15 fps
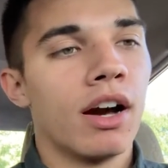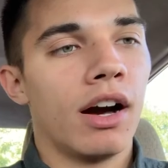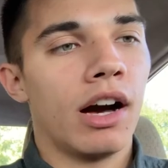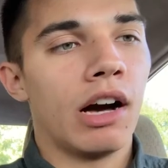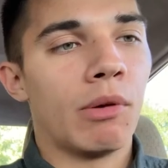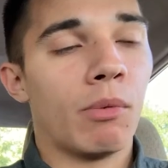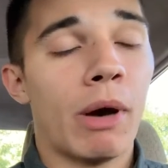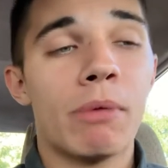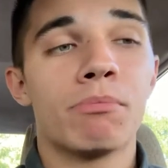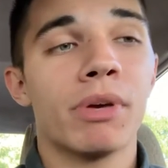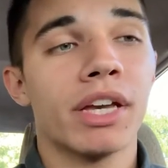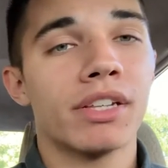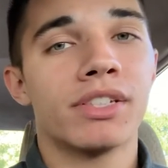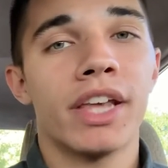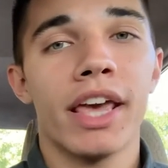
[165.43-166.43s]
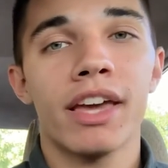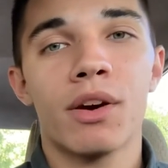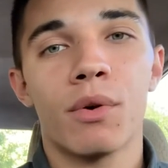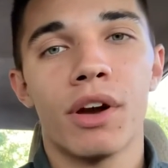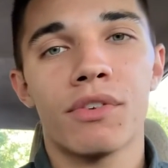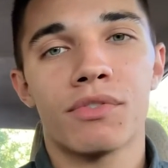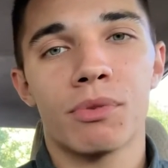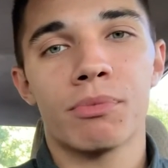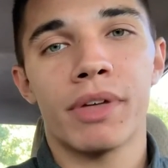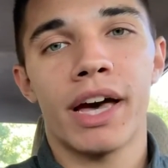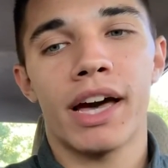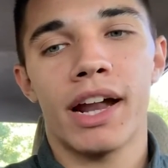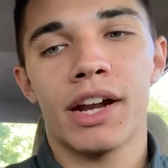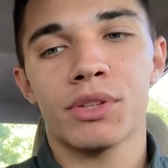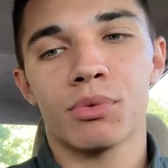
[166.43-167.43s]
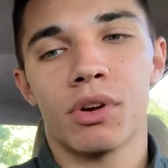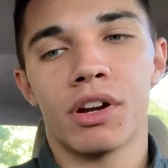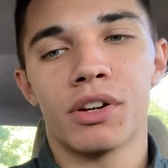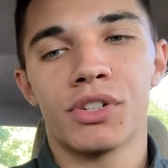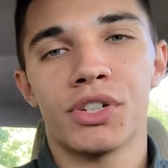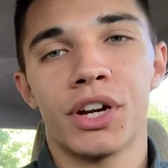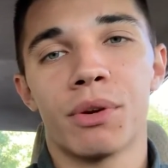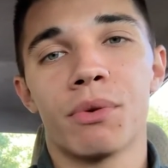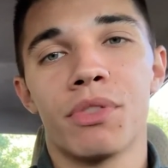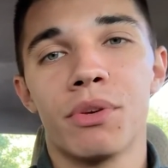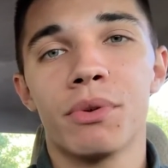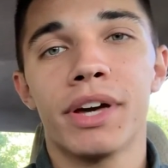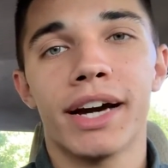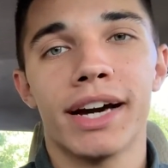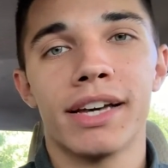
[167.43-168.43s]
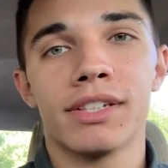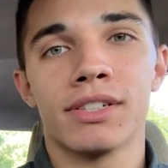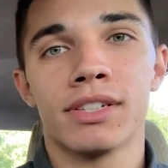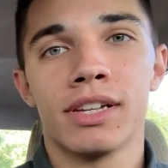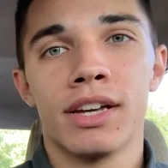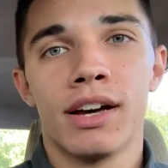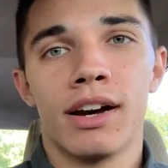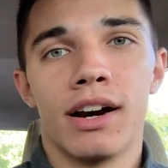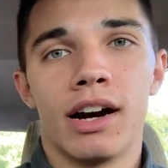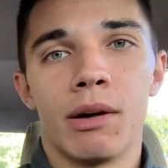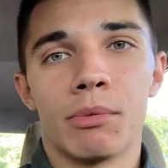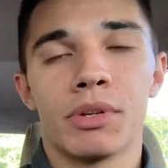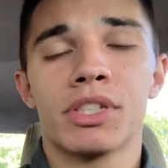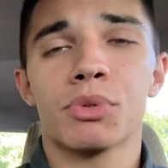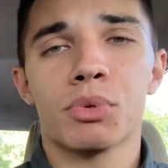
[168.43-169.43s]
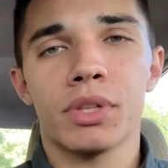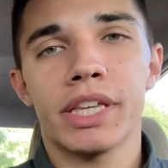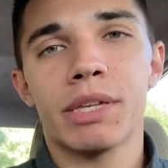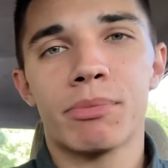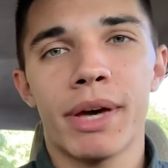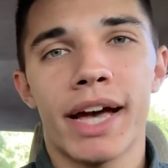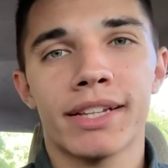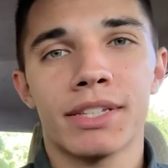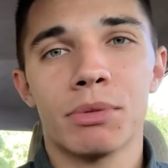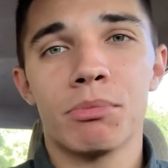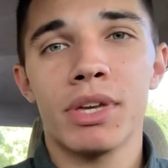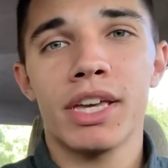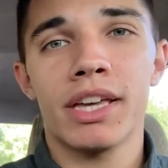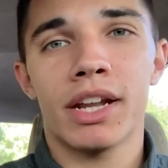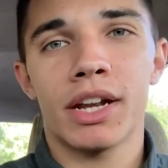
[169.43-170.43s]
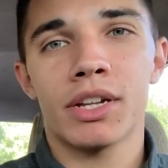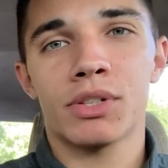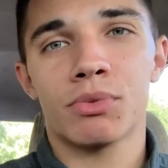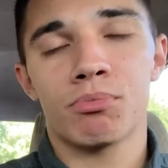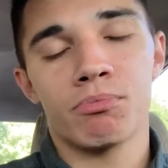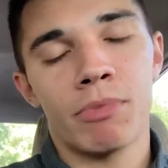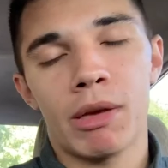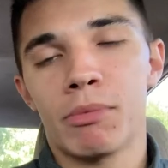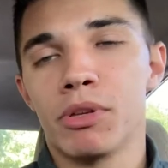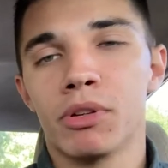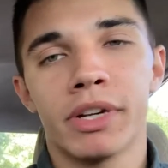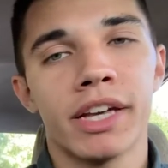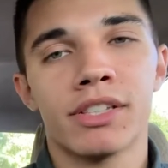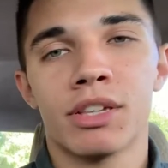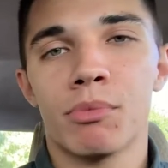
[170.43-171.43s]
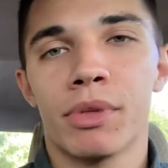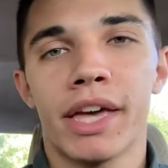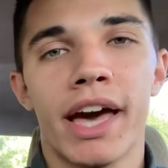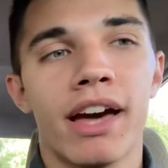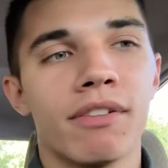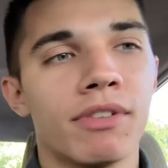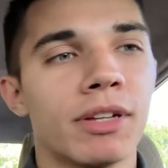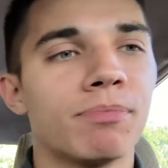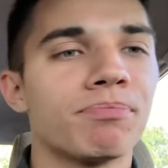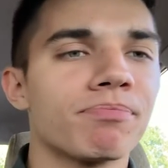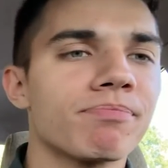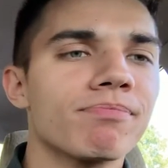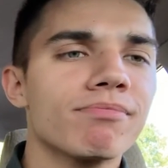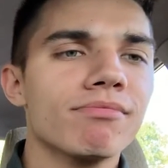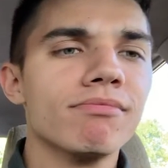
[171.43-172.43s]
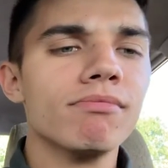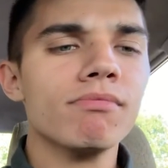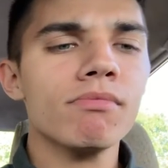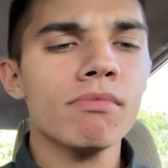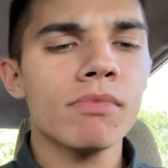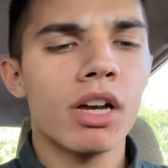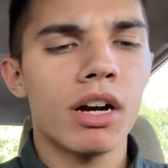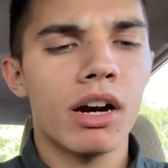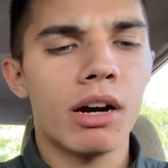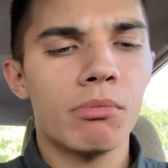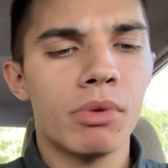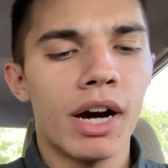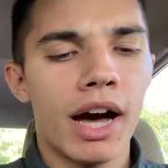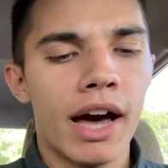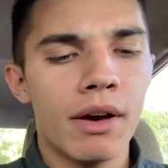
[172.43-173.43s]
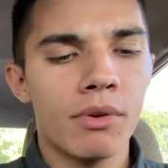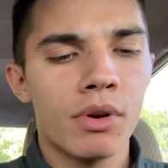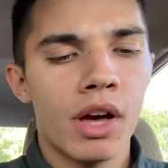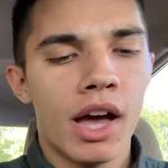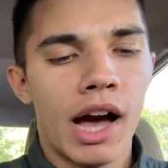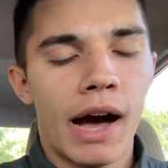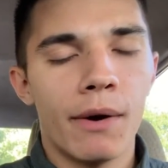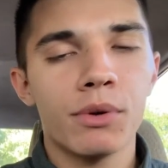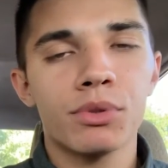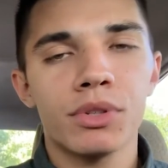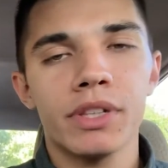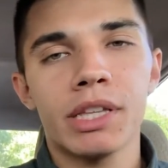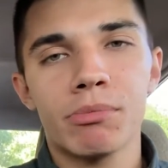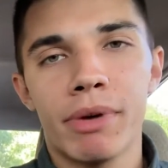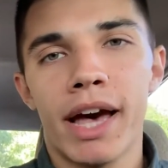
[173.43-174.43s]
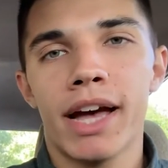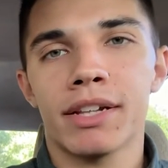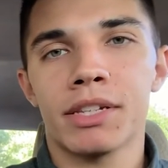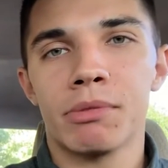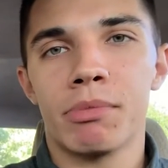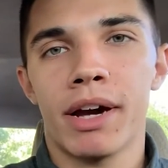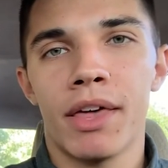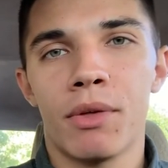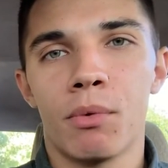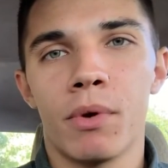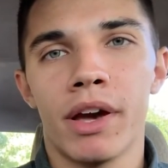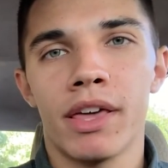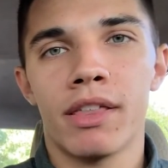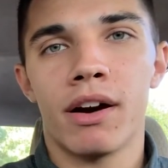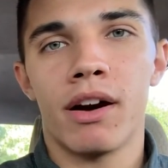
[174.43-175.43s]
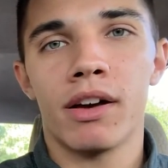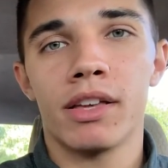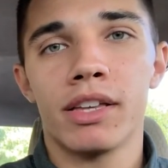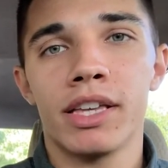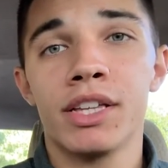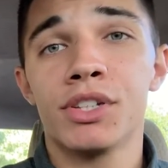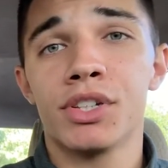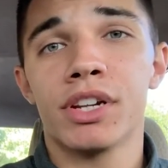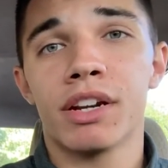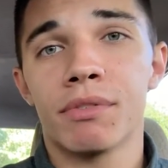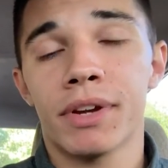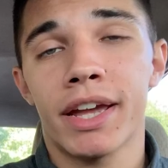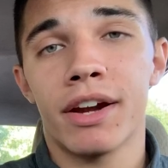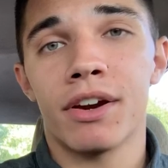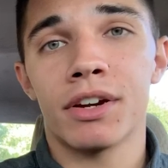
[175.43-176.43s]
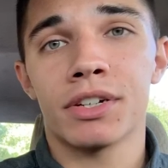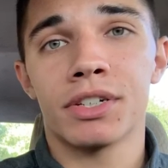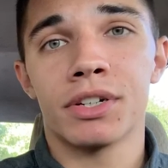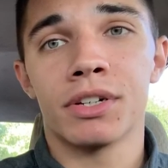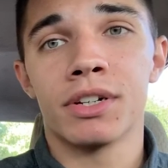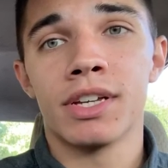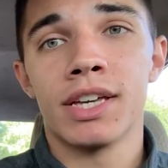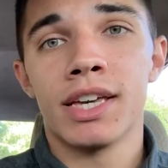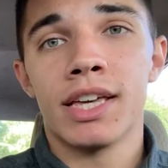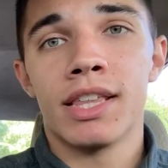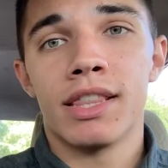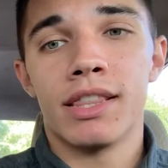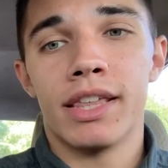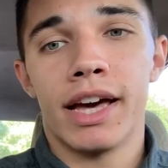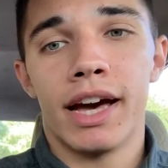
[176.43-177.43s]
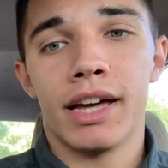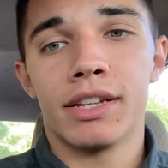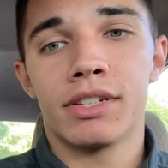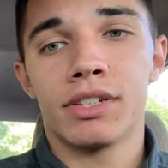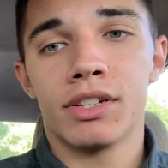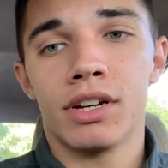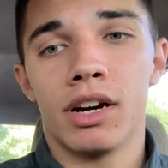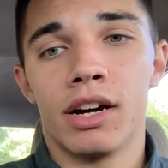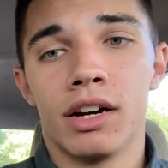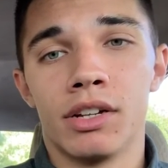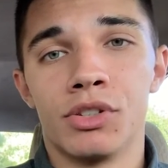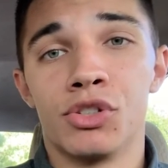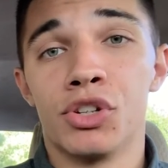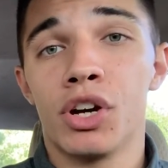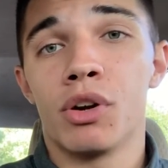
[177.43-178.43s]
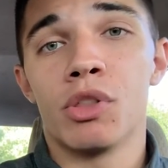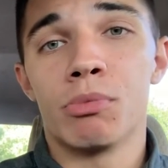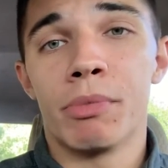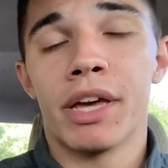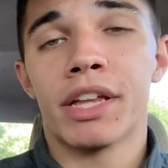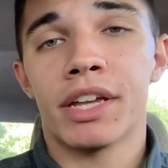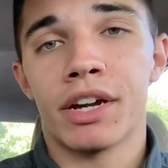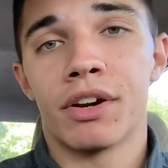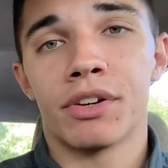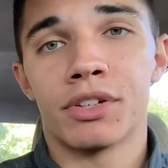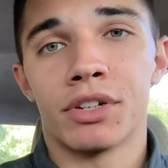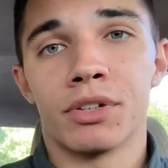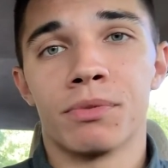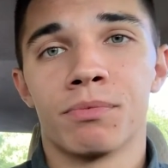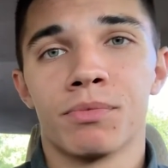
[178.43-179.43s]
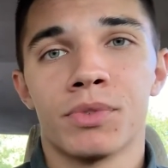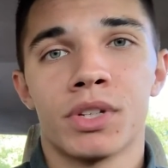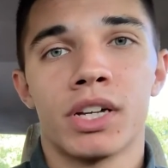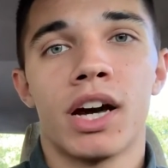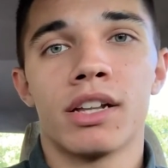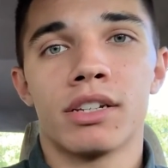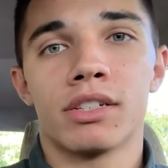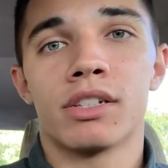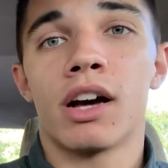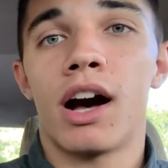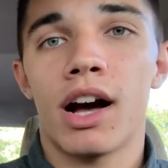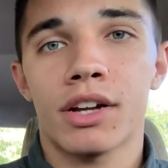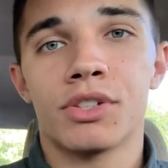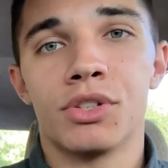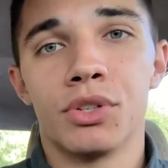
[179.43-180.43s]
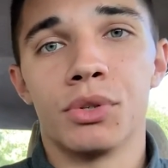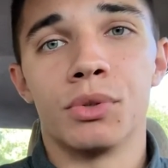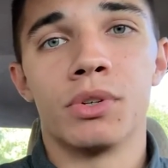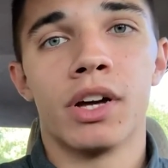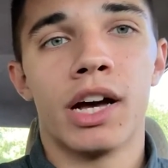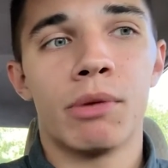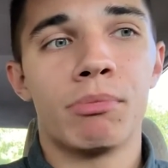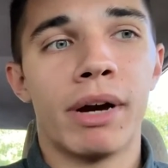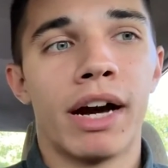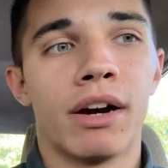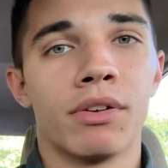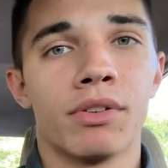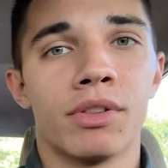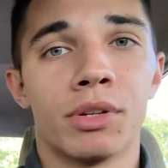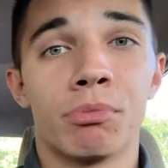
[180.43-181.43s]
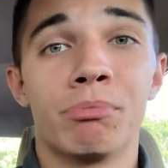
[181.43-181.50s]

Um, my biggest takeaway from that, I just wanted to share with you guys because um, it really impacted me, and I just maybe you'll get something out of it. Uh, but I I was really impacted by the way that each and every character that uh, Joe, the main character, got to talk to about their